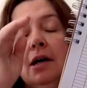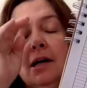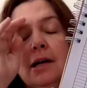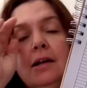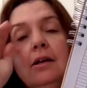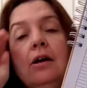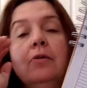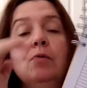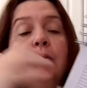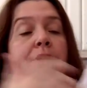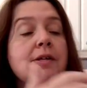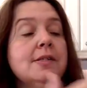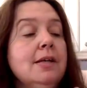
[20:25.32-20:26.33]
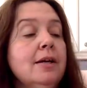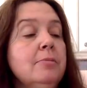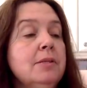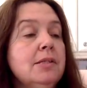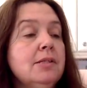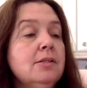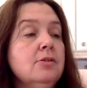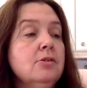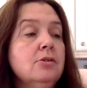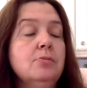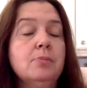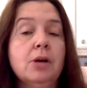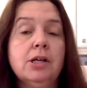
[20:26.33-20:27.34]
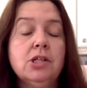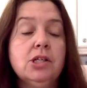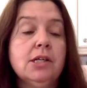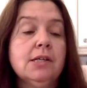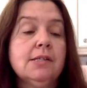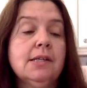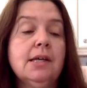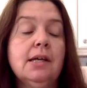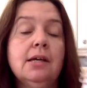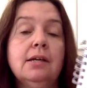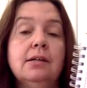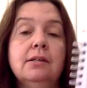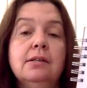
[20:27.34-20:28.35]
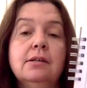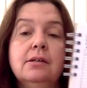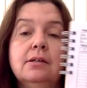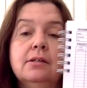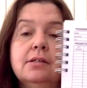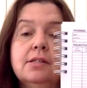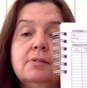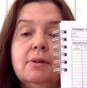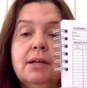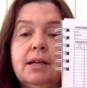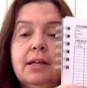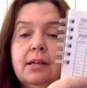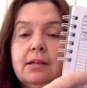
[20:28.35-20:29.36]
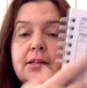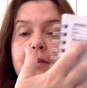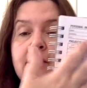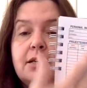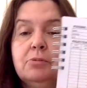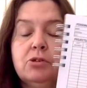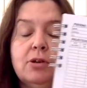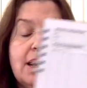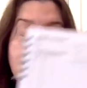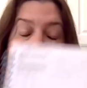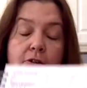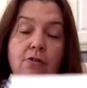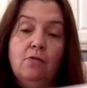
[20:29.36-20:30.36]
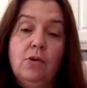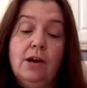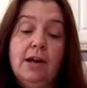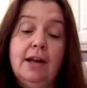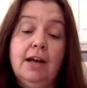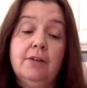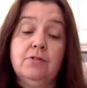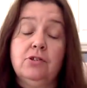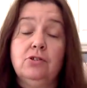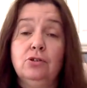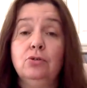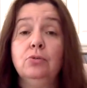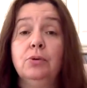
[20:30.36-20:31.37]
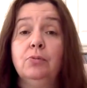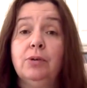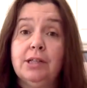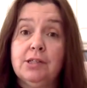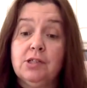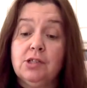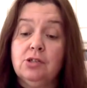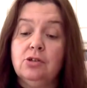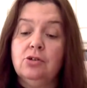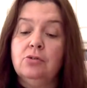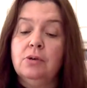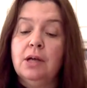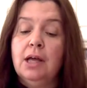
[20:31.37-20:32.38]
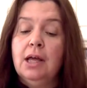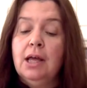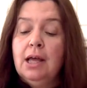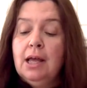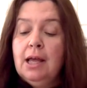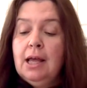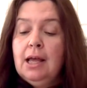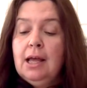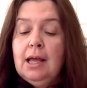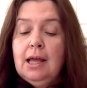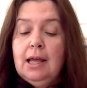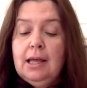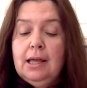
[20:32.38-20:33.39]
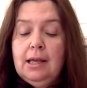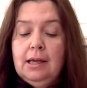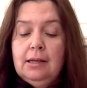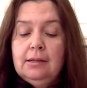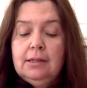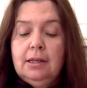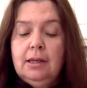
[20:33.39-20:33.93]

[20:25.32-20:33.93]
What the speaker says: get a lot of work assignments to do, projects, and this way I can keep track of what I have to do and when it's due. And